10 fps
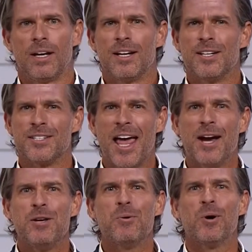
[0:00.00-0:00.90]
Does
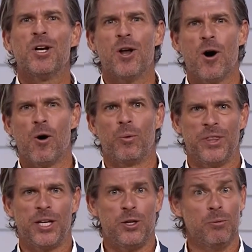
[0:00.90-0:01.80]
anyone know when
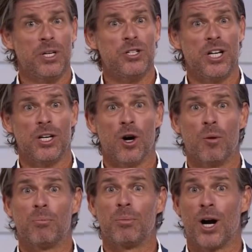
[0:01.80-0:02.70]
the Human
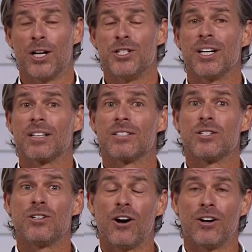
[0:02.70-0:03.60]
Genome Project
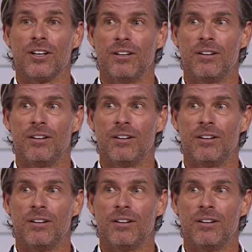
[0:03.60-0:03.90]
started?